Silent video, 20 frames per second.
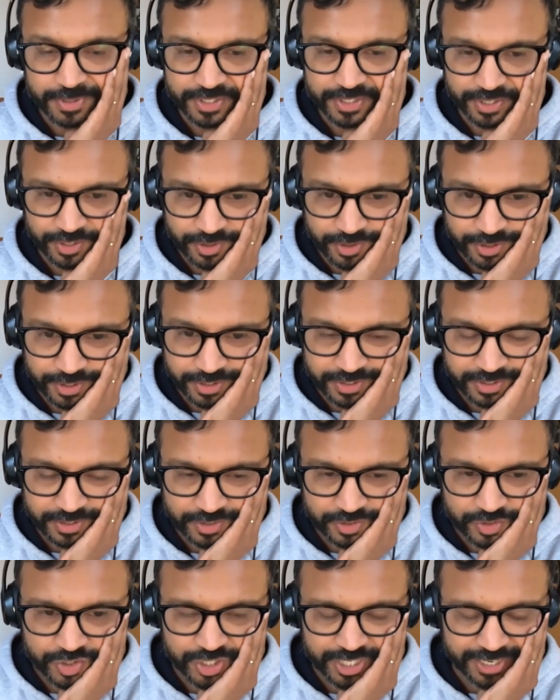us a note
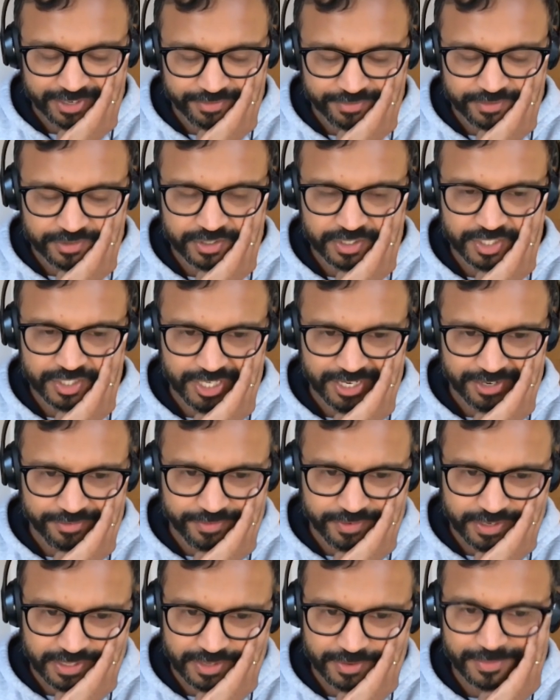and chat to chat
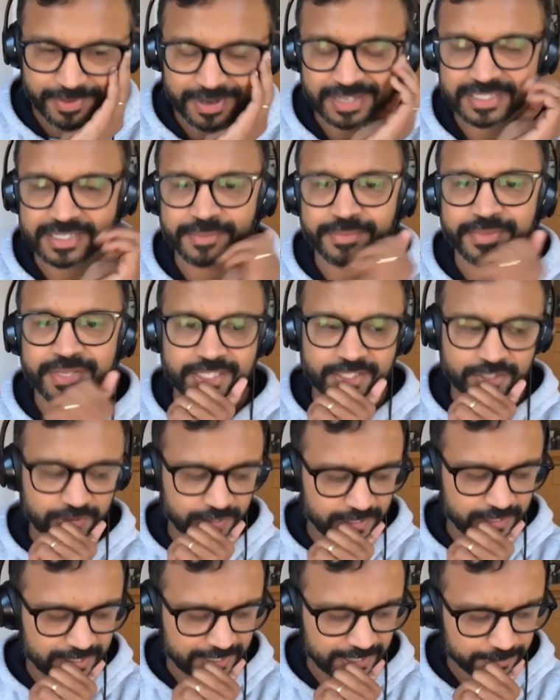further about some of these
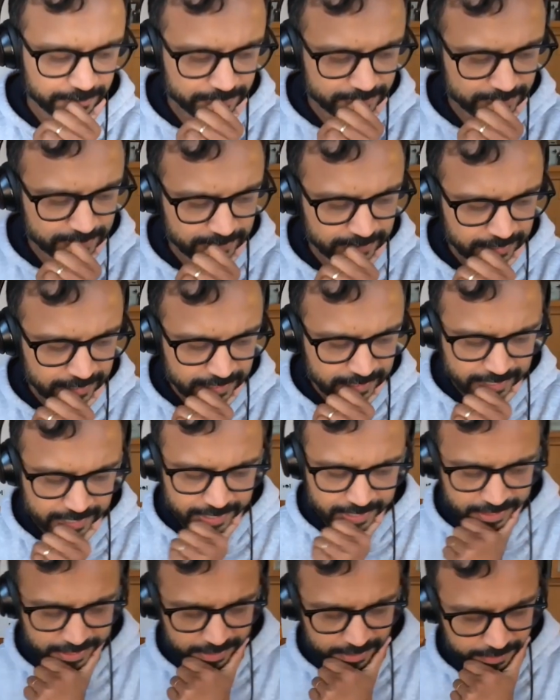concepts.
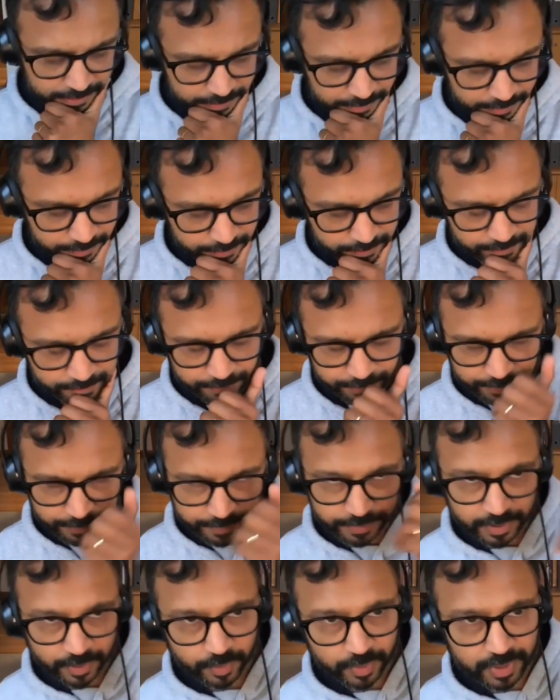
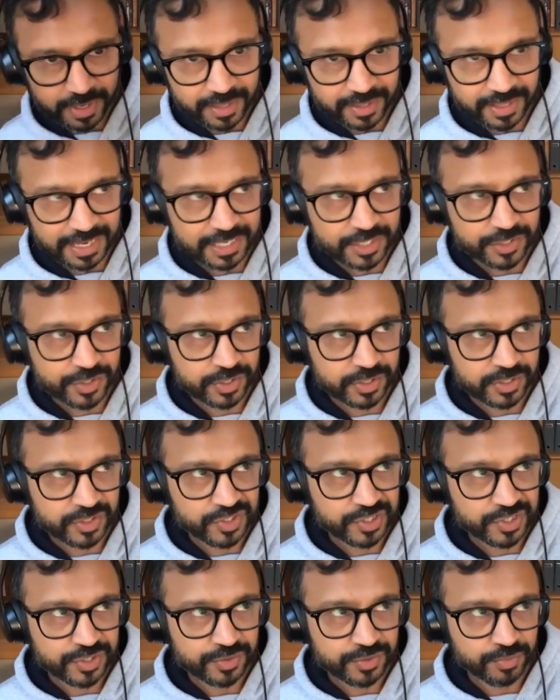But what I'd like to
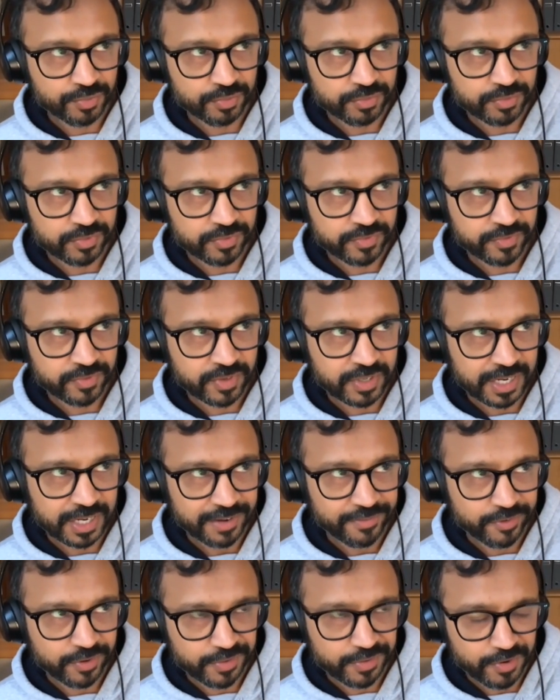just
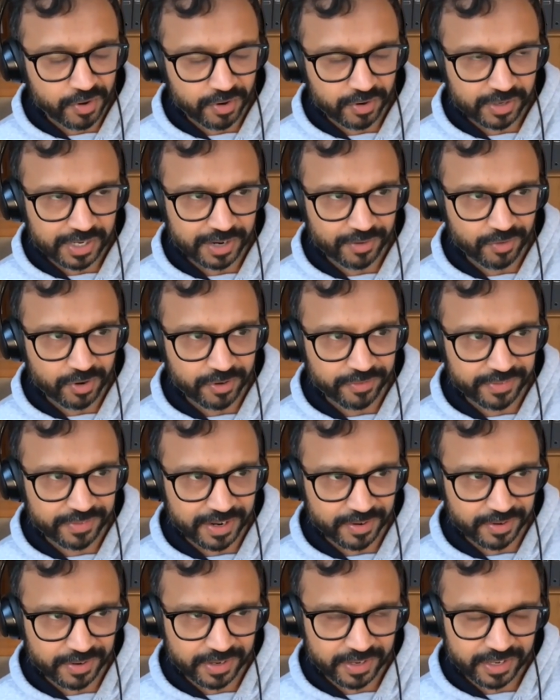cover cover off
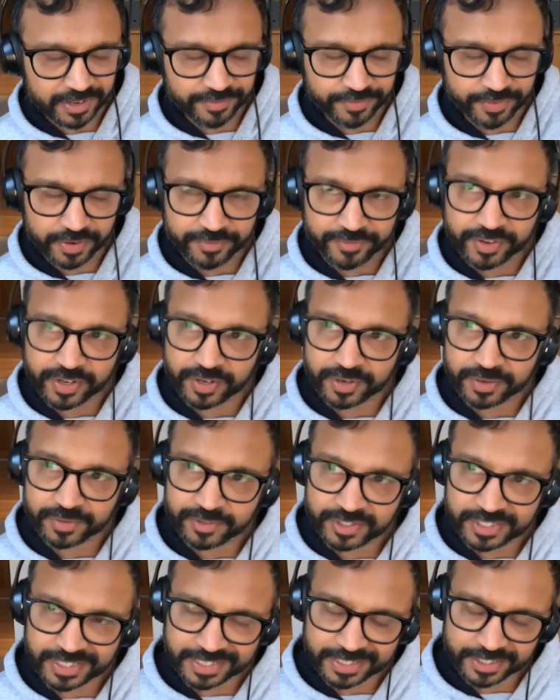now, if, if you could
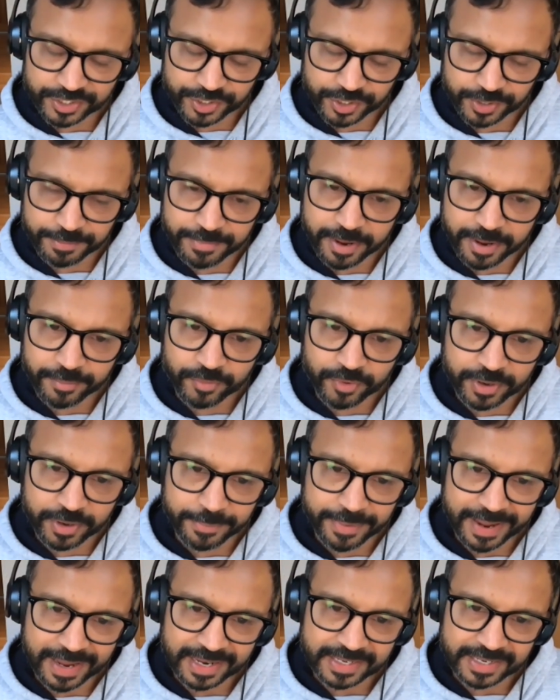dig into your memory
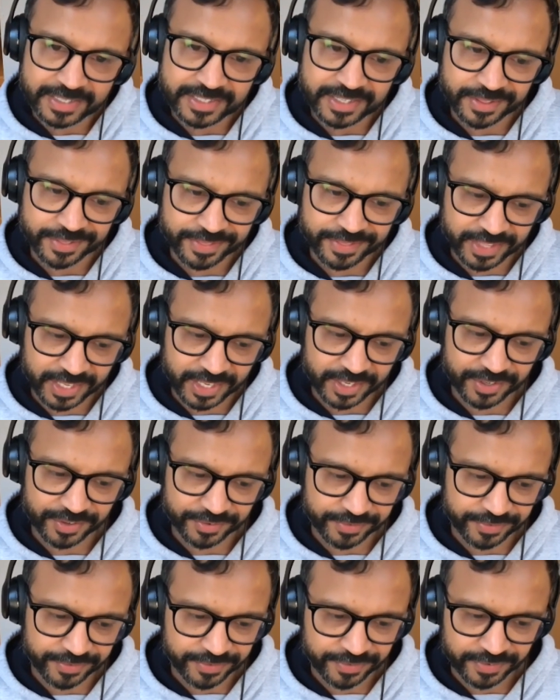banks and think
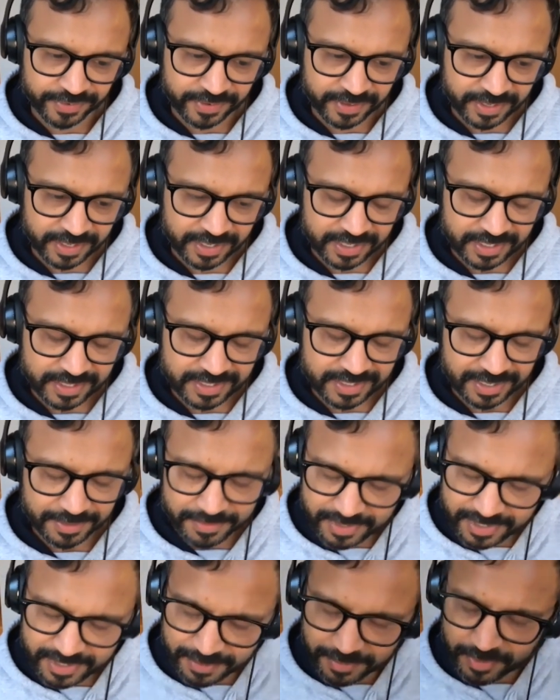of
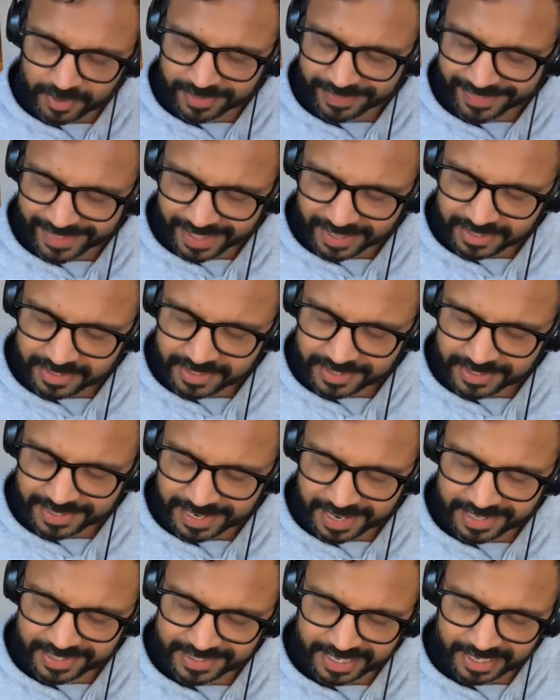some someone that
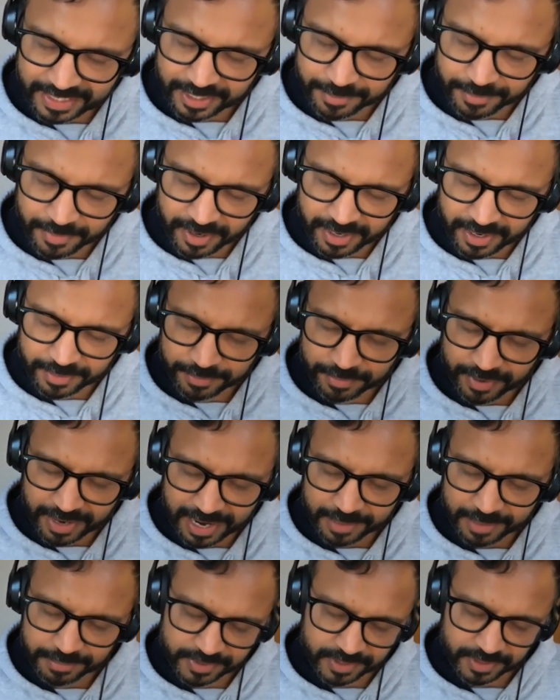stands out in your mind,
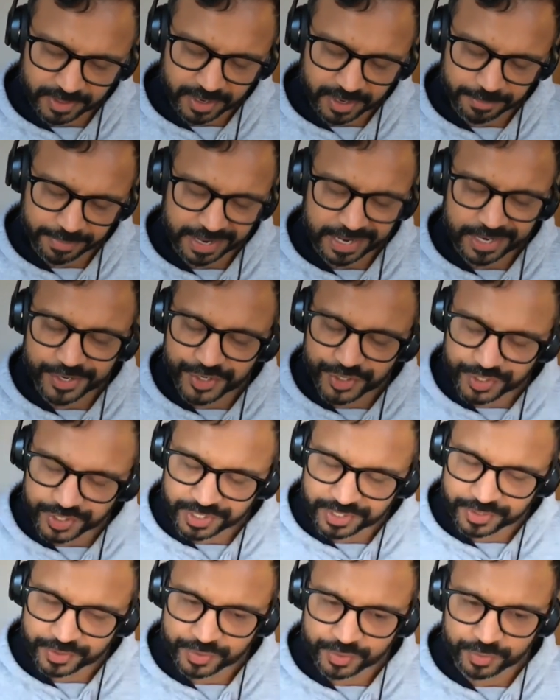perhaps a, a
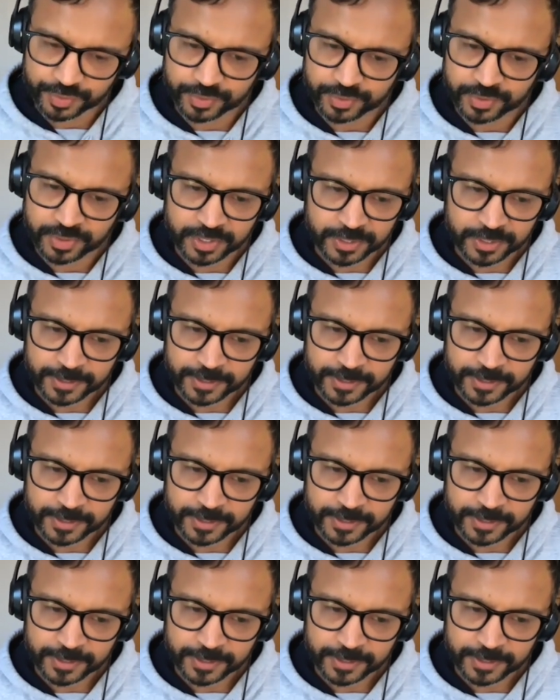patient or